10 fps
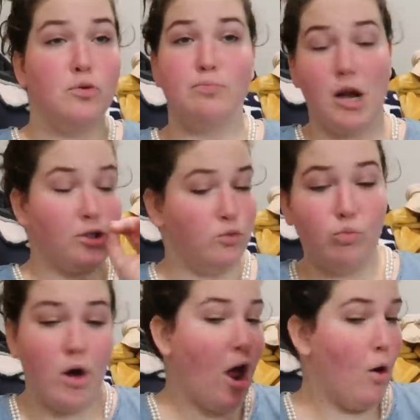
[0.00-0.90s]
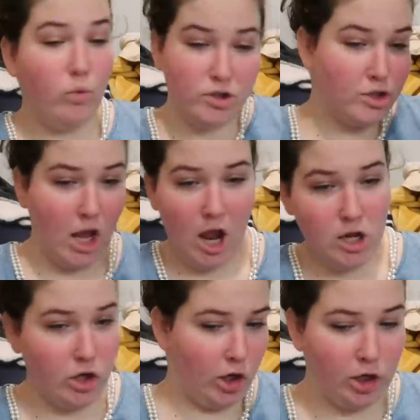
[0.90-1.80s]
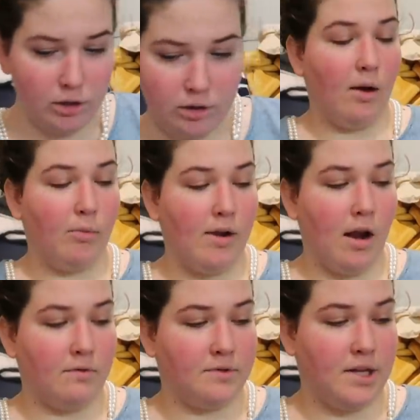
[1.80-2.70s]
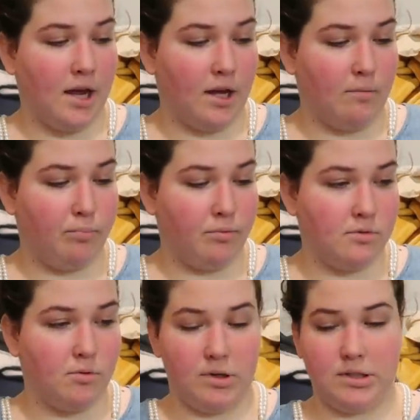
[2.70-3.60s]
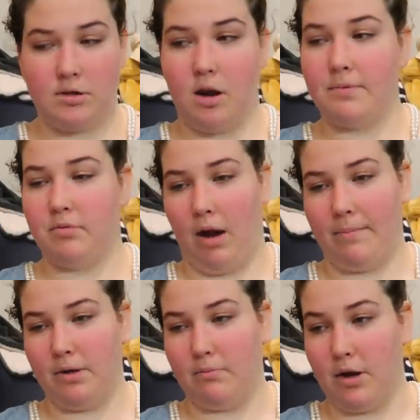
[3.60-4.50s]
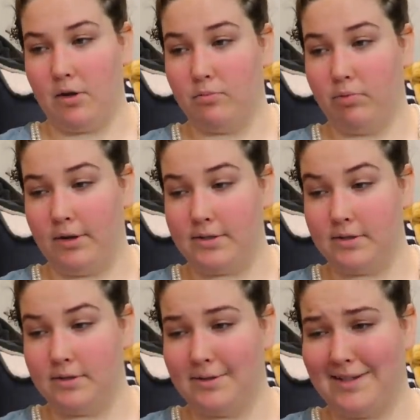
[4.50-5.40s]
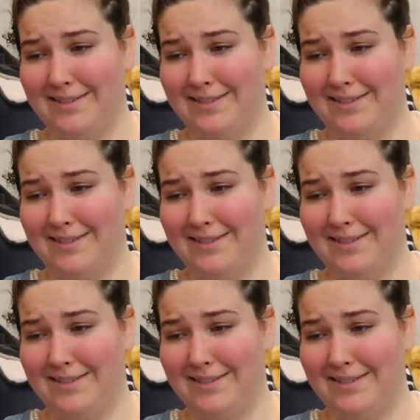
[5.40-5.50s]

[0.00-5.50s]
So back to what I was saying. I ran out of tape, so I stopped wrapping my own presents.